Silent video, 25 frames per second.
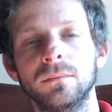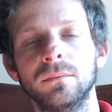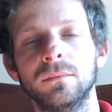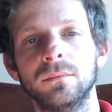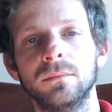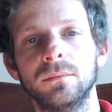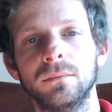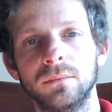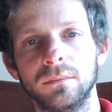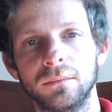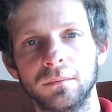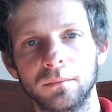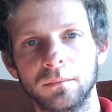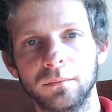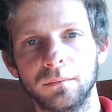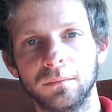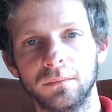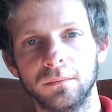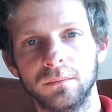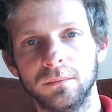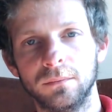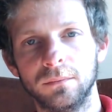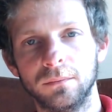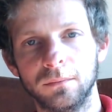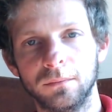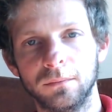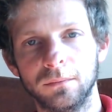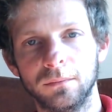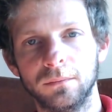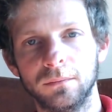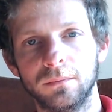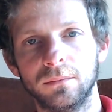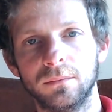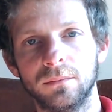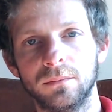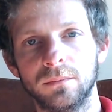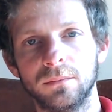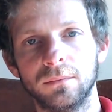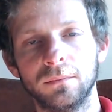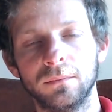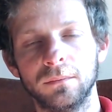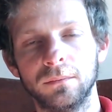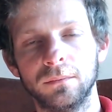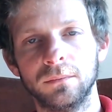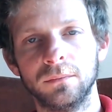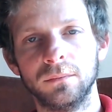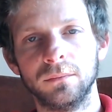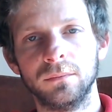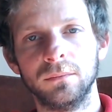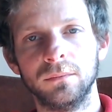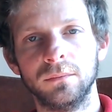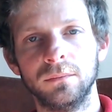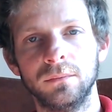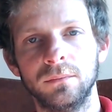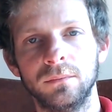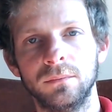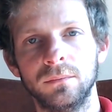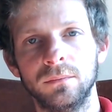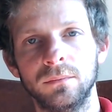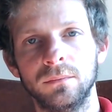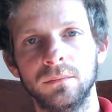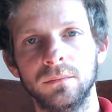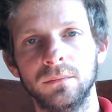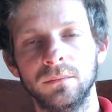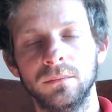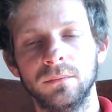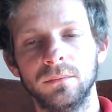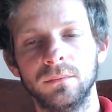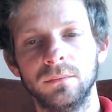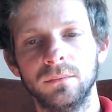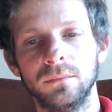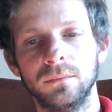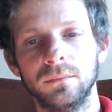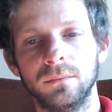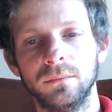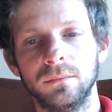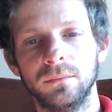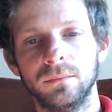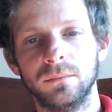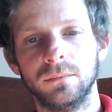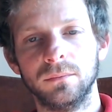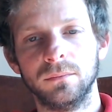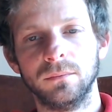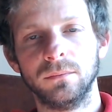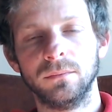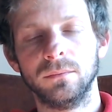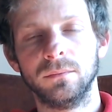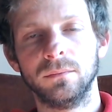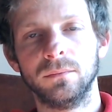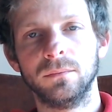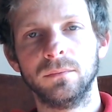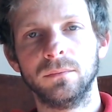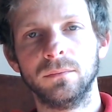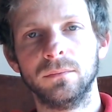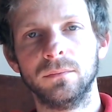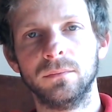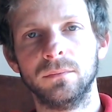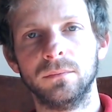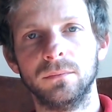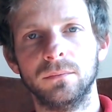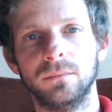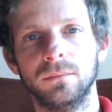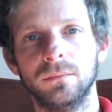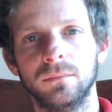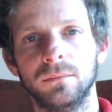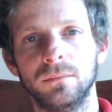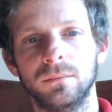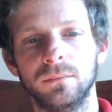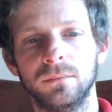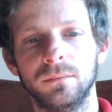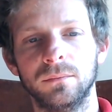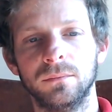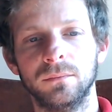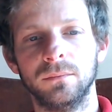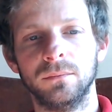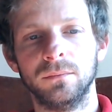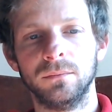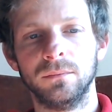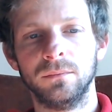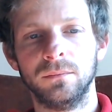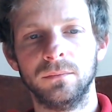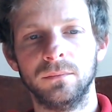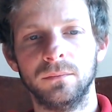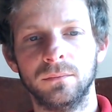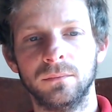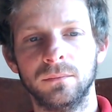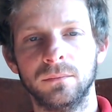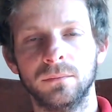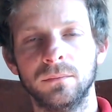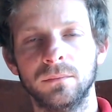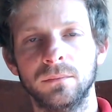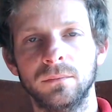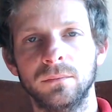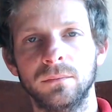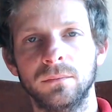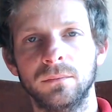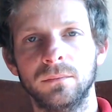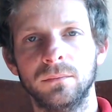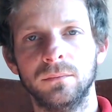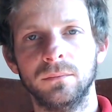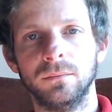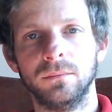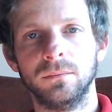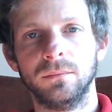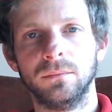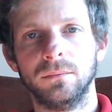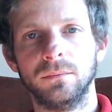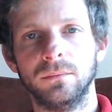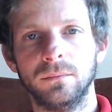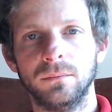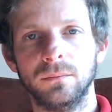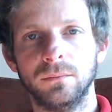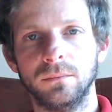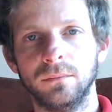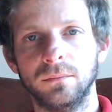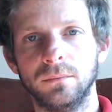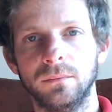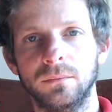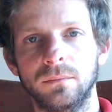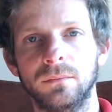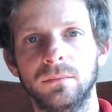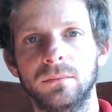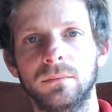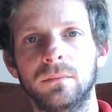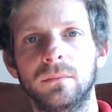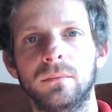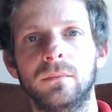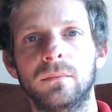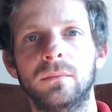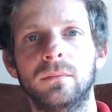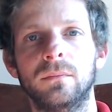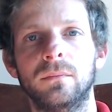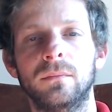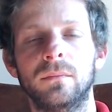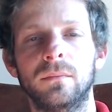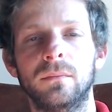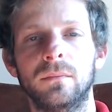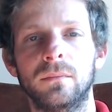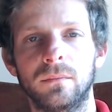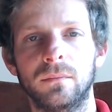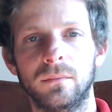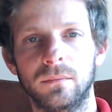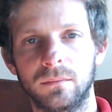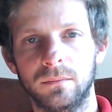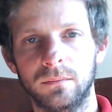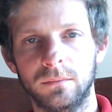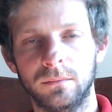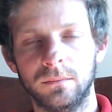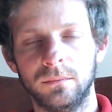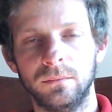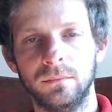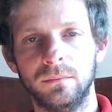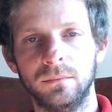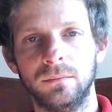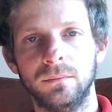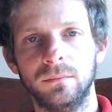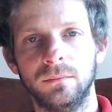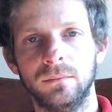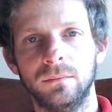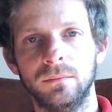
(silent)